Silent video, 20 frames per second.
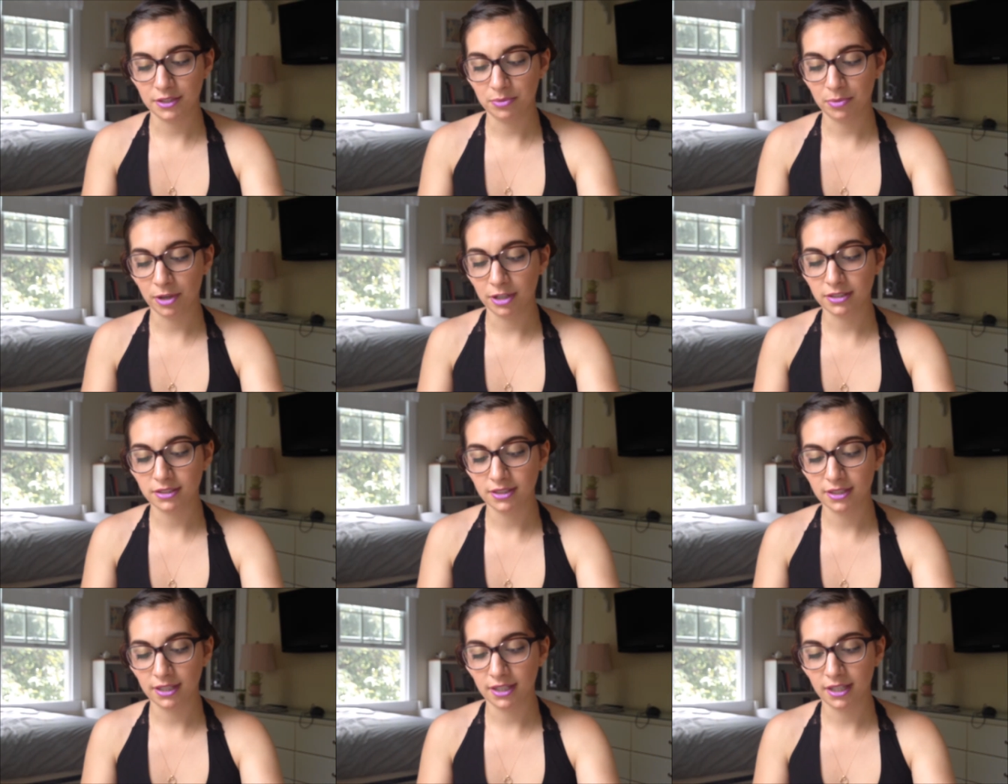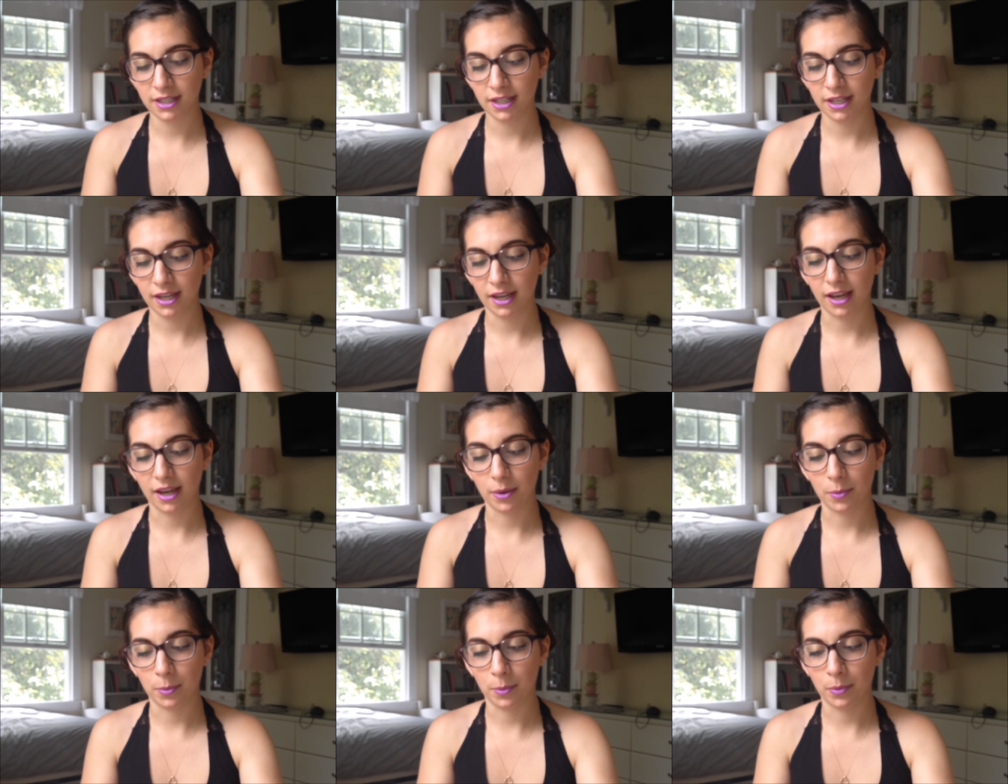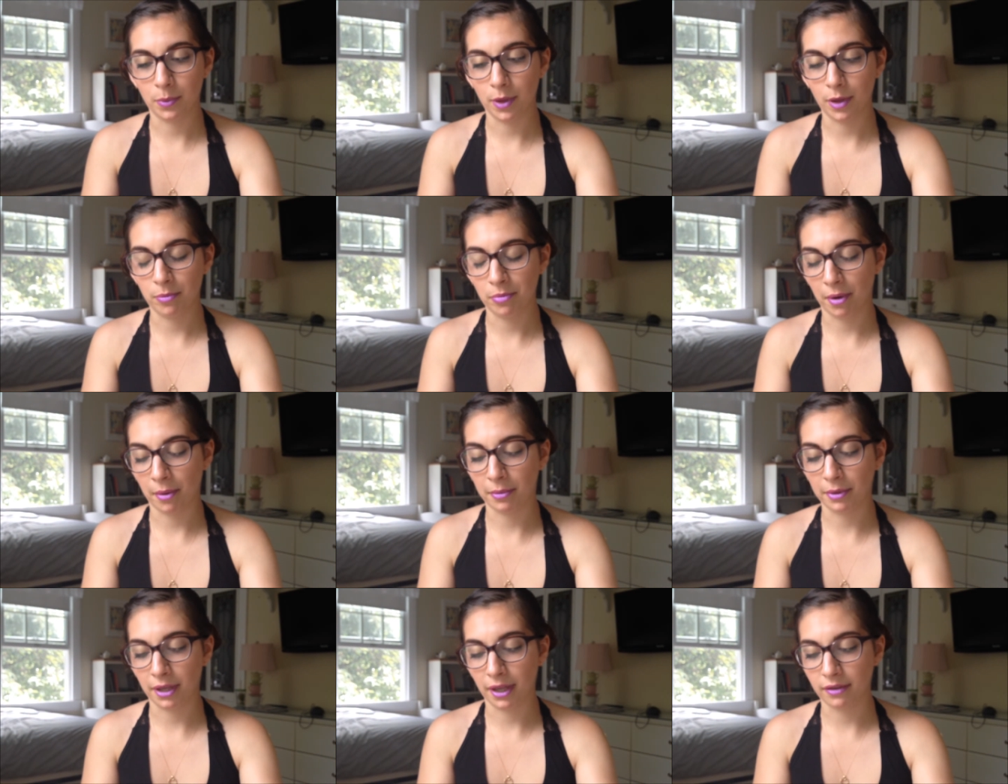this Bonsley, they
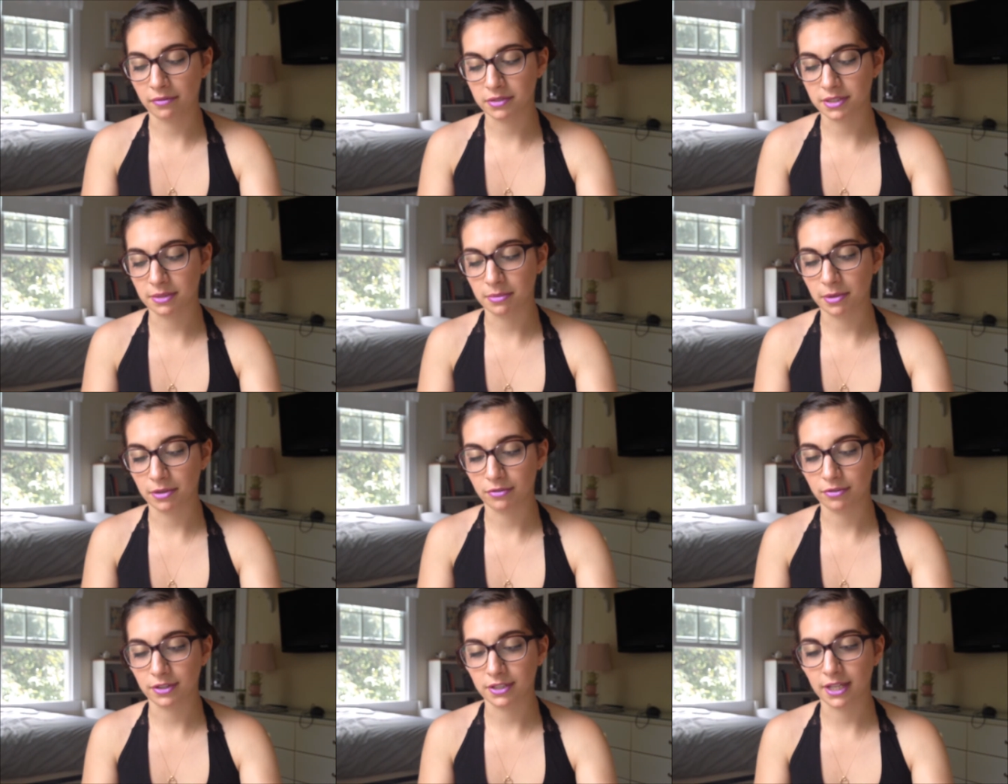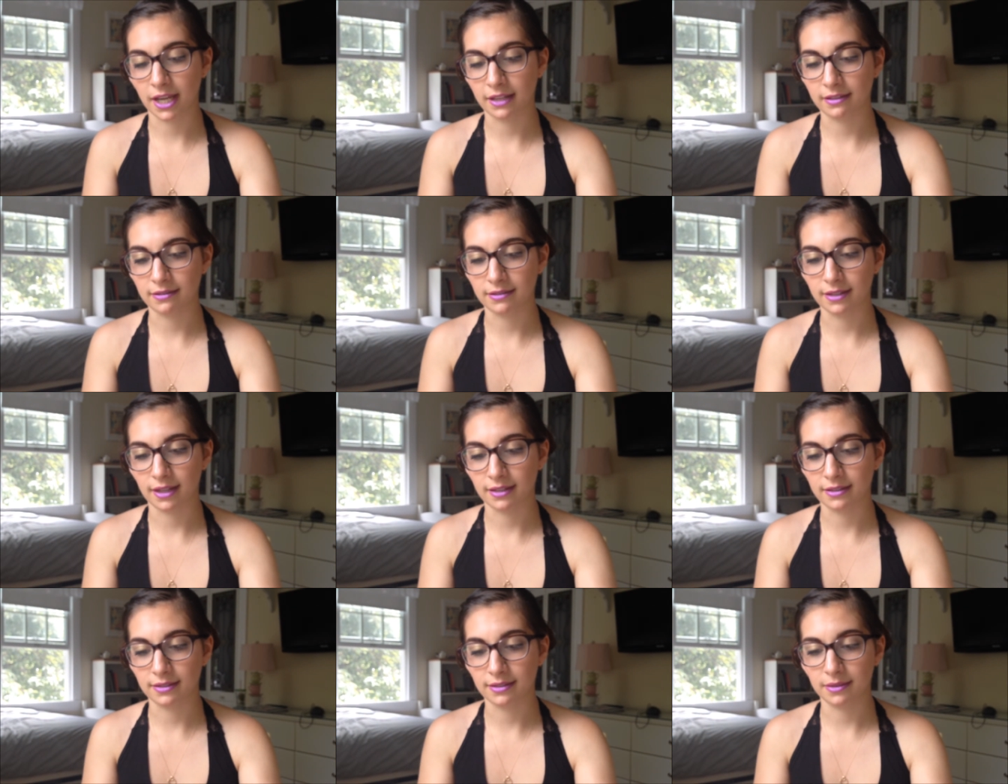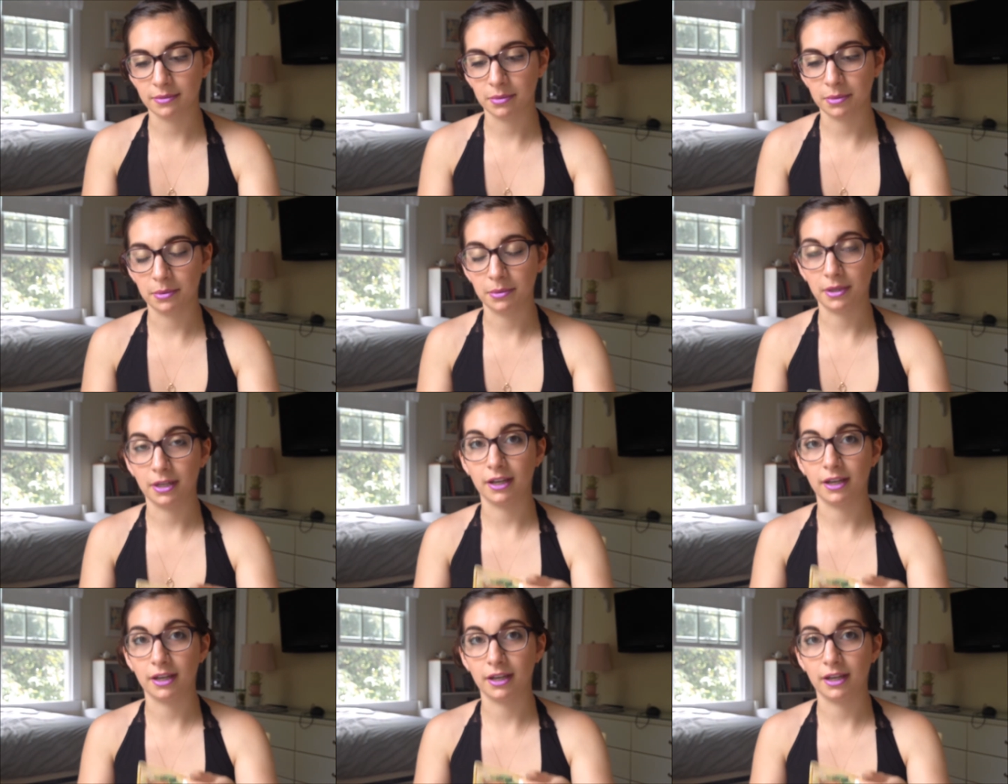probably gave it to me for 10 cents simply